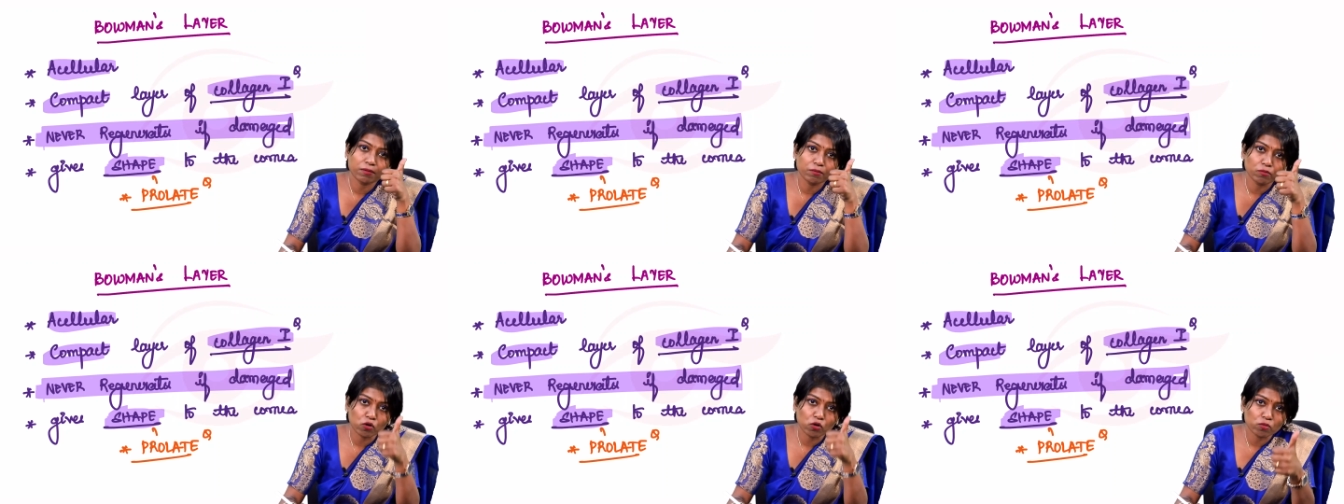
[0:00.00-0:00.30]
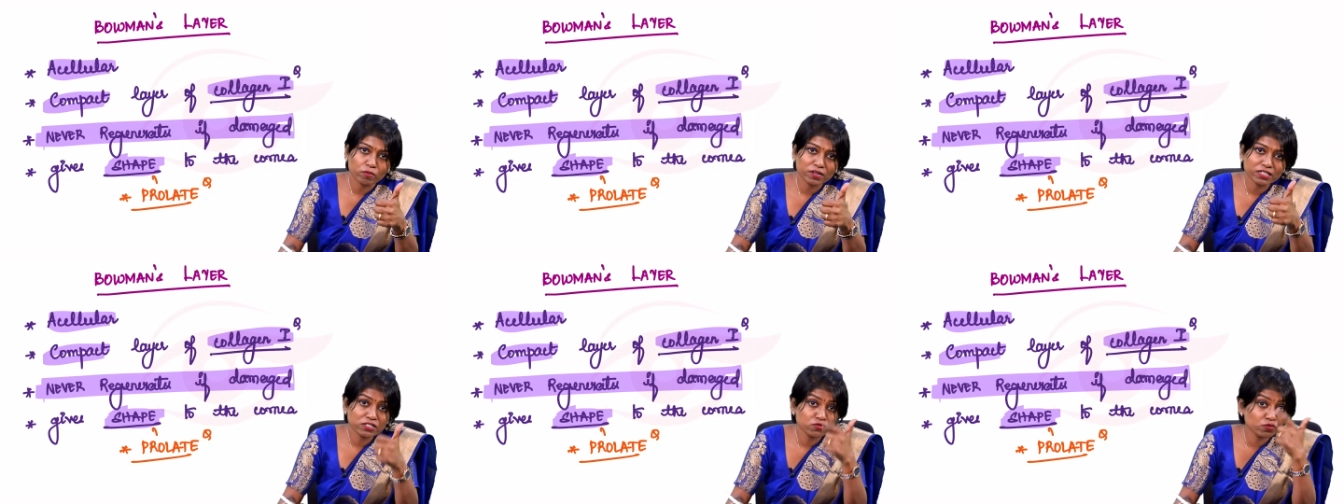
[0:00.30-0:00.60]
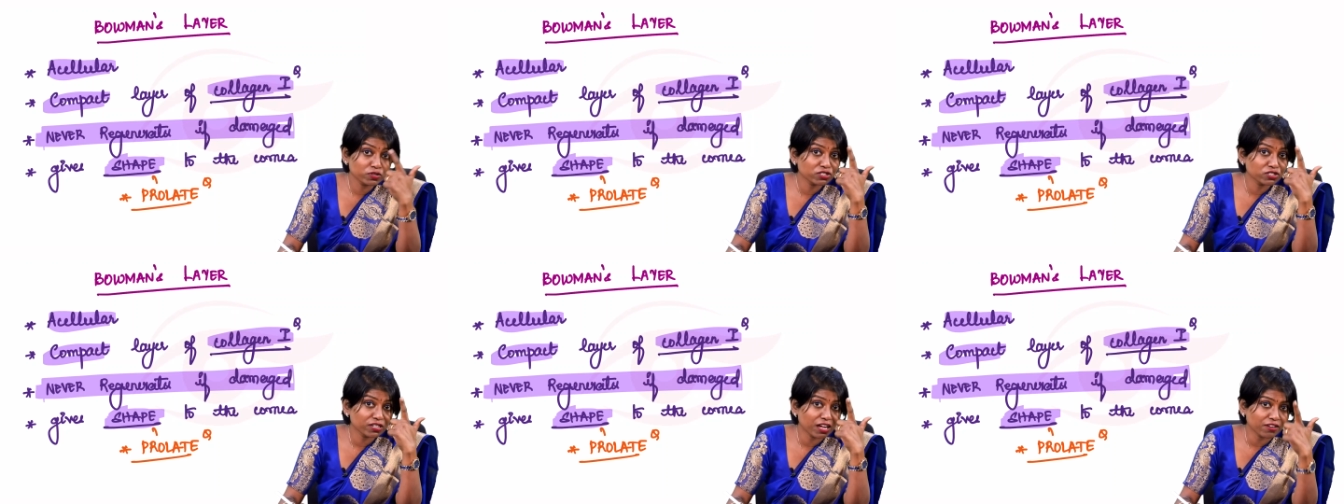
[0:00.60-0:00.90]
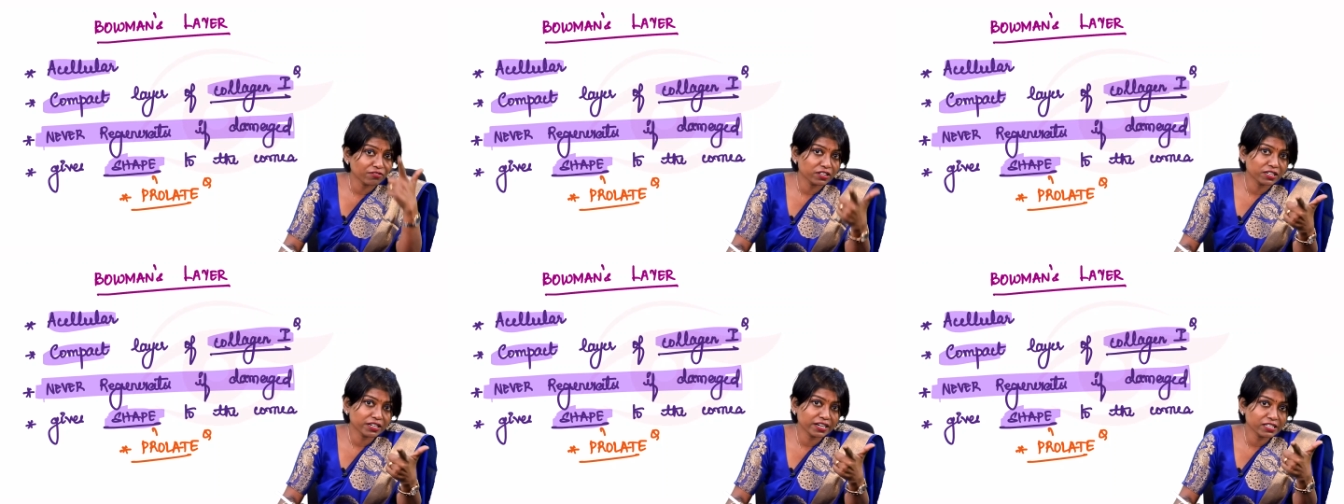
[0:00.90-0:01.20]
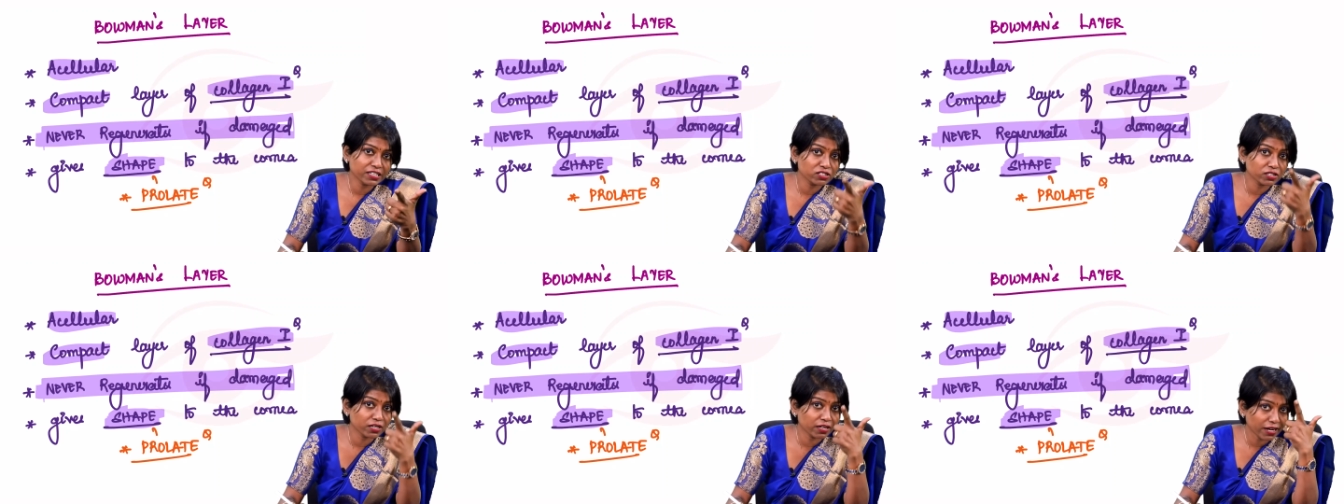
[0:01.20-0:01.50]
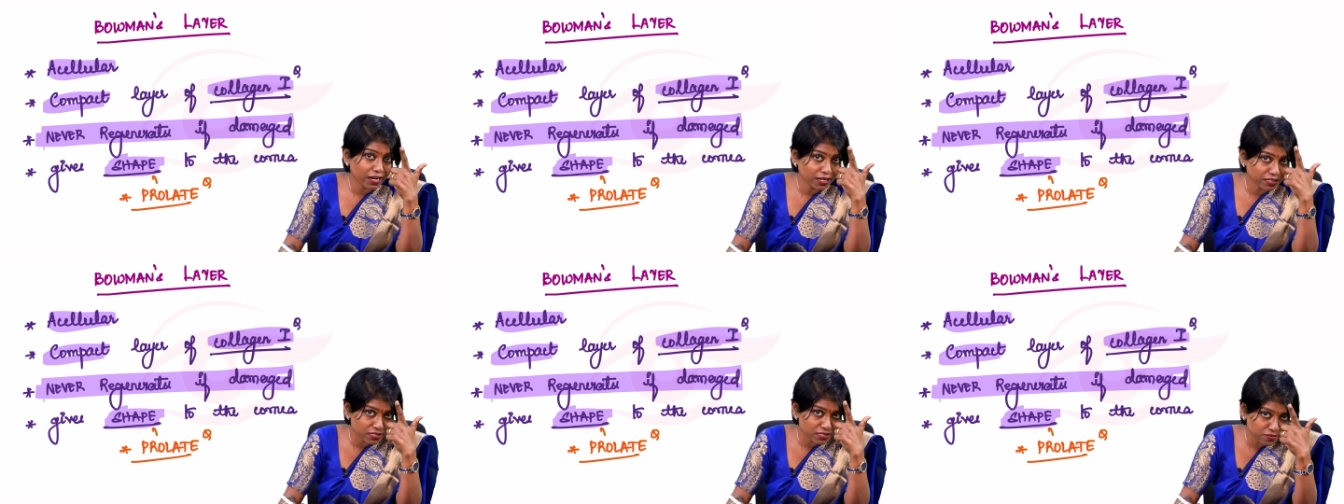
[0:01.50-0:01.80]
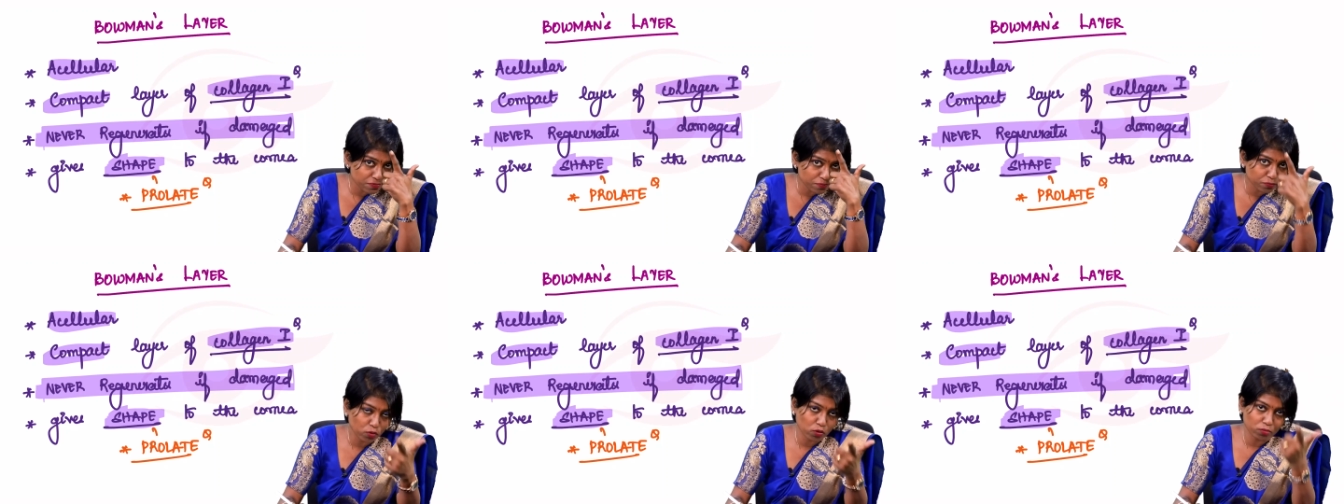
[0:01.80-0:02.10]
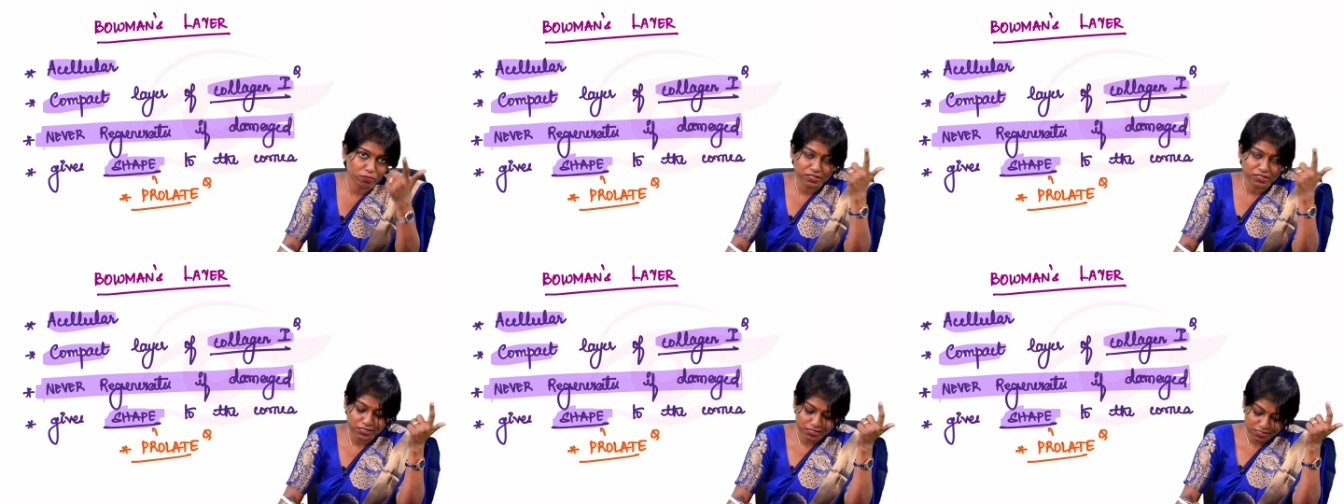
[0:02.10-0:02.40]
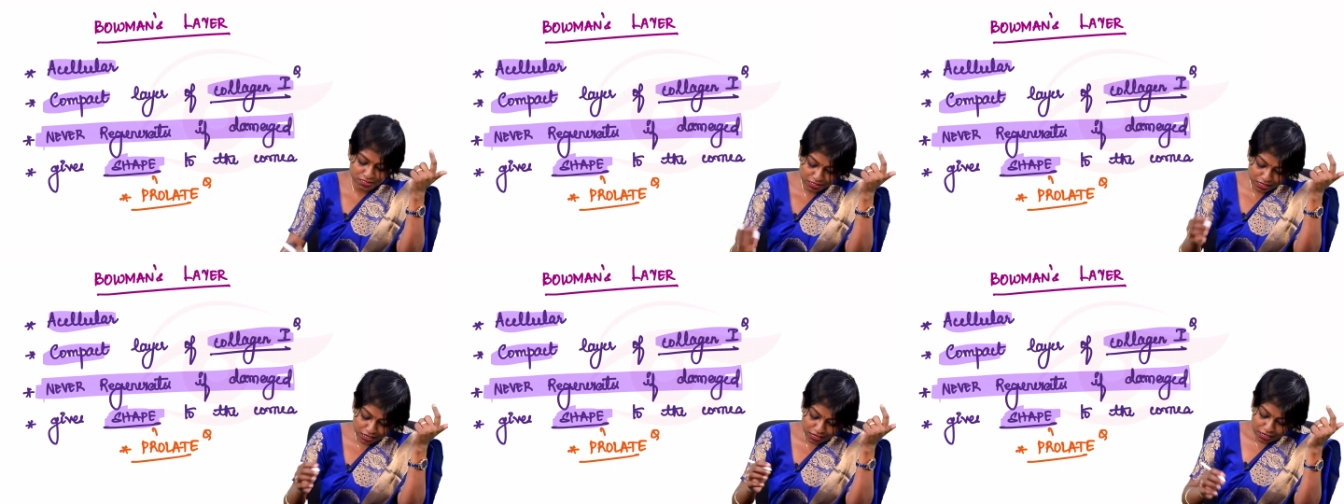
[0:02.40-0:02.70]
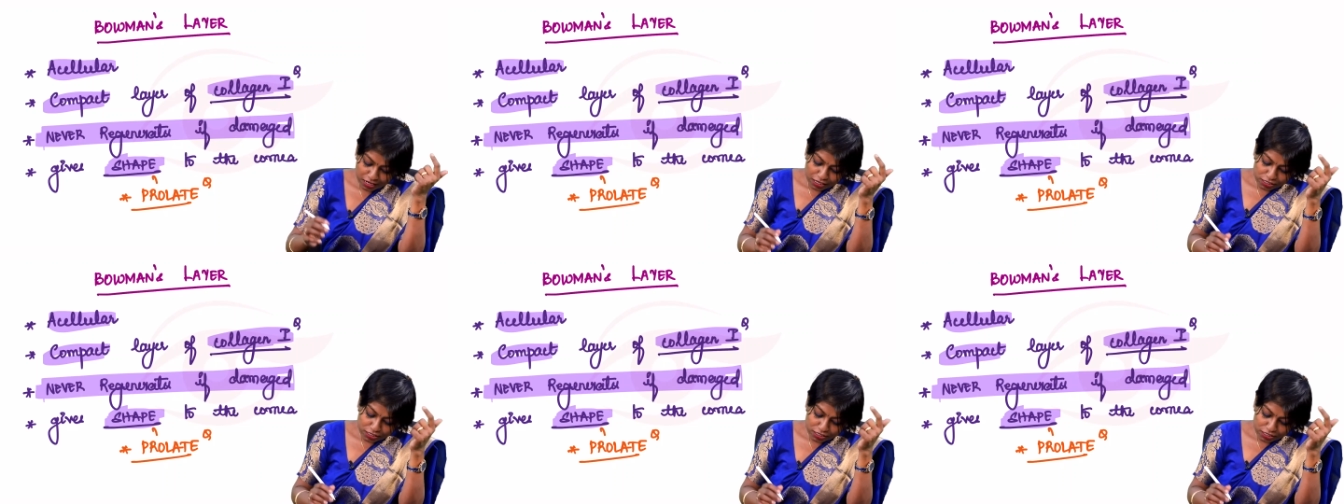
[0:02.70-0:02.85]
Bowman's. Which never regenerates? Bowman's.